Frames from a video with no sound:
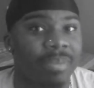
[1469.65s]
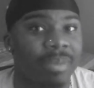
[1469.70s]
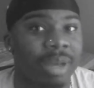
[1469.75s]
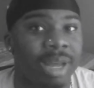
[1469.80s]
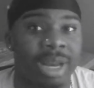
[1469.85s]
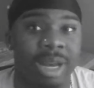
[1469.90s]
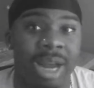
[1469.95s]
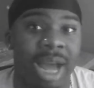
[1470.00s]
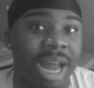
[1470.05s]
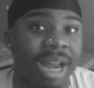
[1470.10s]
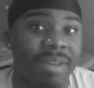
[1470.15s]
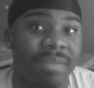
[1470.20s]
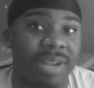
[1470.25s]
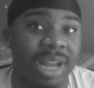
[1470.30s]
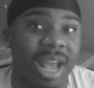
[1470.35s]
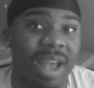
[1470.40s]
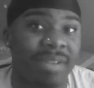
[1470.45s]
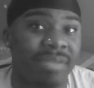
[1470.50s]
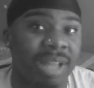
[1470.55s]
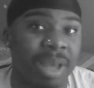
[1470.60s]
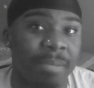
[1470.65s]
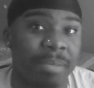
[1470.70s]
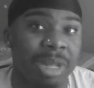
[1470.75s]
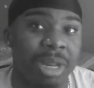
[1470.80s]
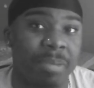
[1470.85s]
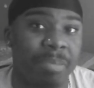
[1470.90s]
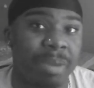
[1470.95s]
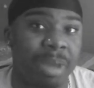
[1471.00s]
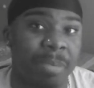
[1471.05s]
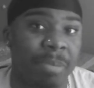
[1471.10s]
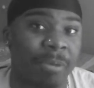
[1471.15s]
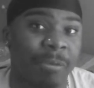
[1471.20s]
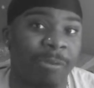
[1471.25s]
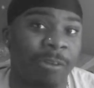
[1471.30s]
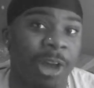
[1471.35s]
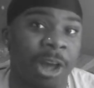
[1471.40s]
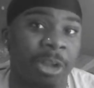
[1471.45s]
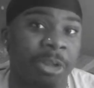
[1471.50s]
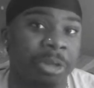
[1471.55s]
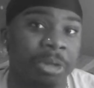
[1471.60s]
and not even have that many people
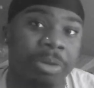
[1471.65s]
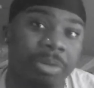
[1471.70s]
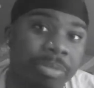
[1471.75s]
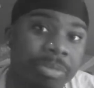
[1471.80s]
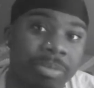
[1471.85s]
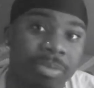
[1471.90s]
follow you.